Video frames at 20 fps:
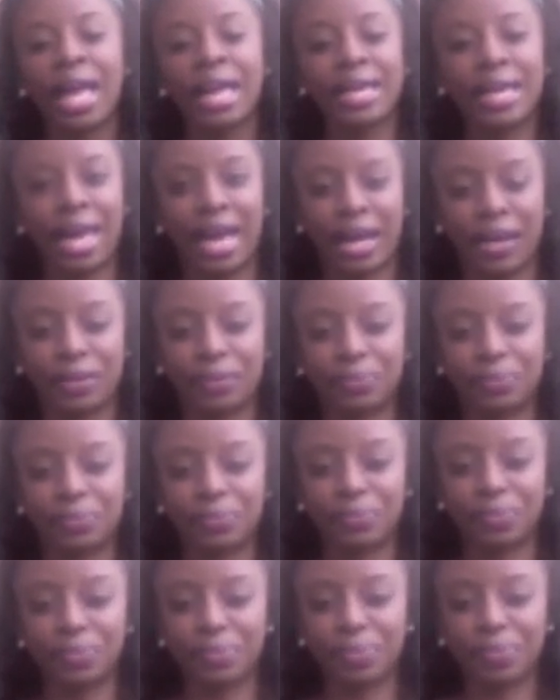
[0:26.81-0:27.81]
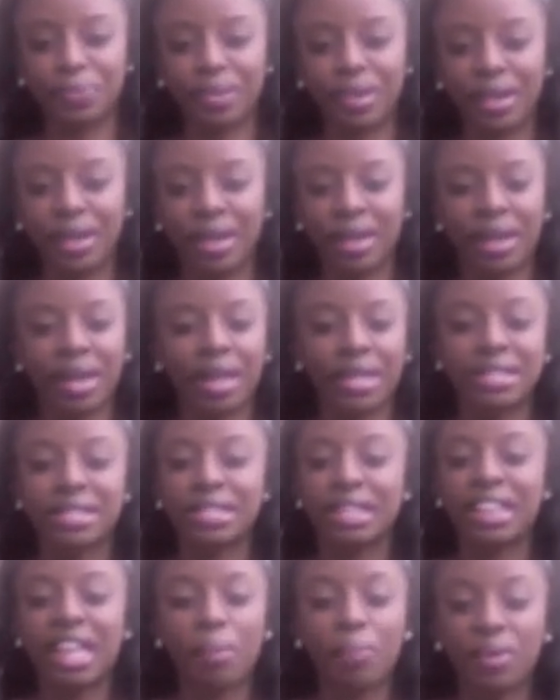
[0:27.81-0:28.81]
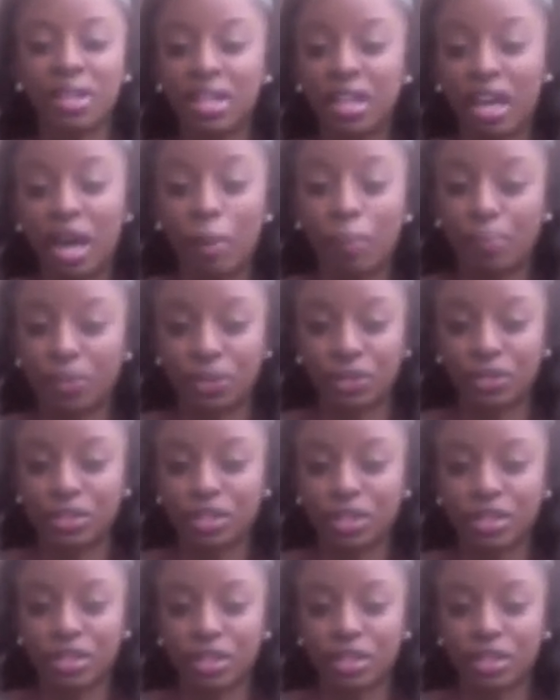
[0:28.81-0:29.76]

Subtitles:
Now, celebrity couples